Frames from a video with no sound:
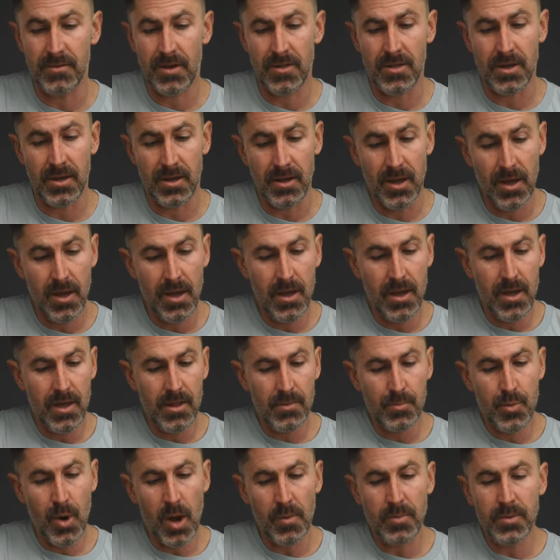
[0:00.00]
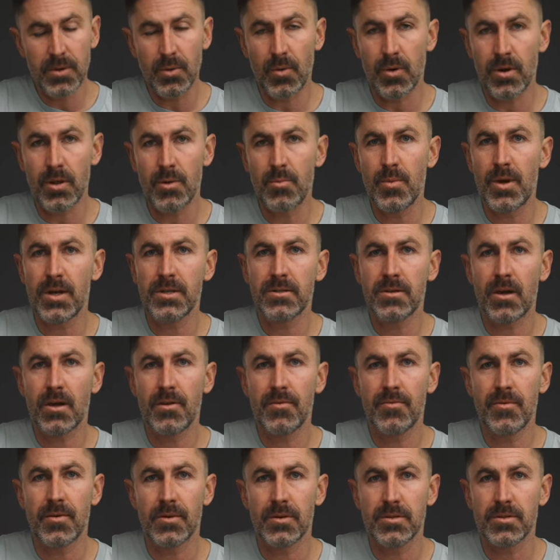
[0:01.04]
I think probably one of the best
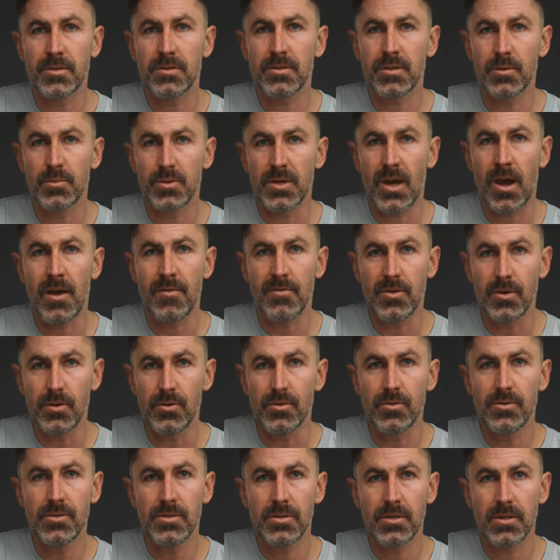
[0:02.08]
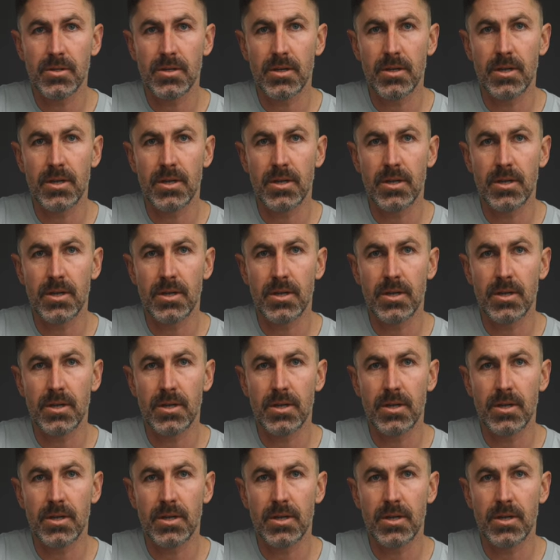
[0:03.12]
autofocus systems I've used.